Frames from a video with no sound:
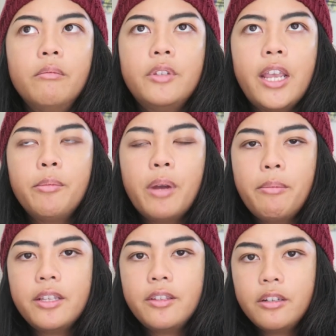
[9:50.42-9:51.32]
Take my
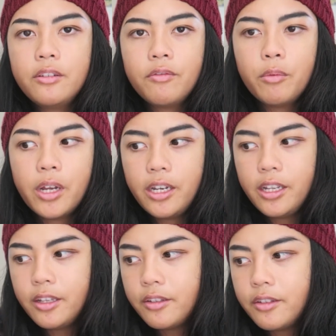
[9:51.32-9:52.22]
message for what it
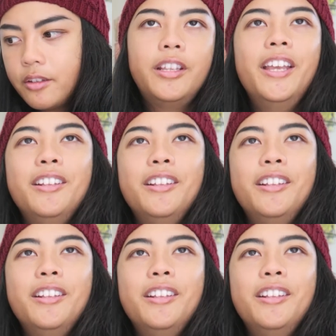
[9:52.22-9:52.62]
is.